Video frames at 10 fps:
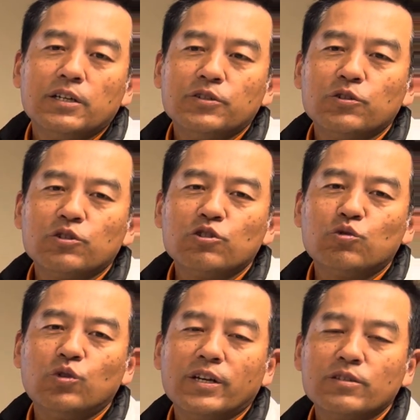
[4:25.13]
your
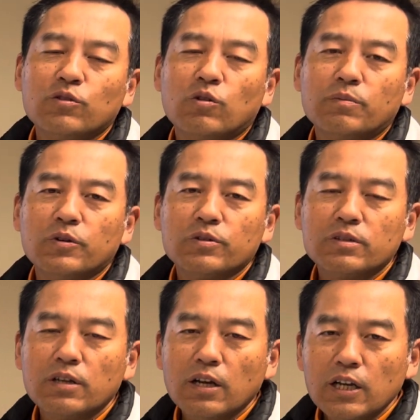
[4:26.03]
stress hormones.
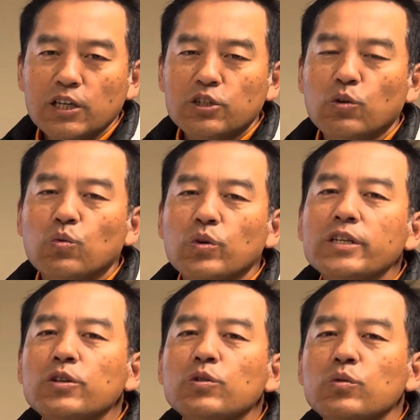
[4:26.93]
So when
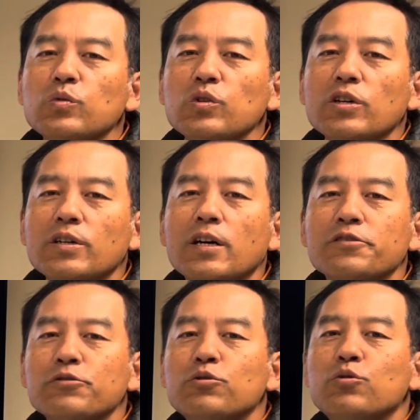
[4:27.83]
you are
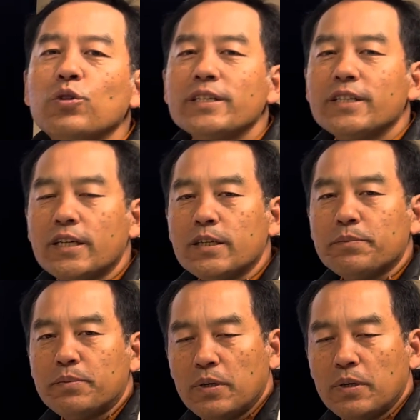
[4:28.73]
stressed up,